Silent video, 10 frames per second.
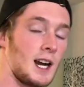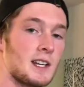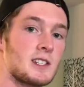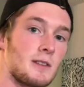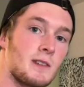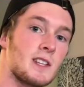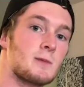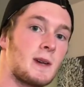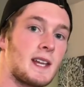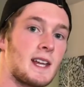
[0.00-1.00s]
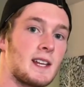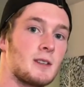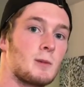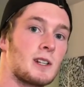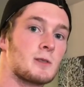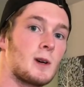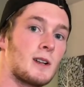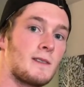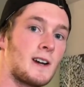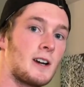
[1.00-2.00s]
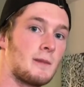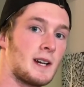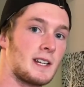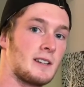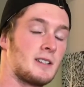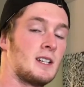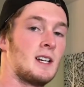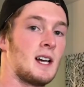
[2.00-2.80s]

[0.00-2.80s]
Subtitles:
Alright, so for this weekend in the World's Qualifier in Rock Hill,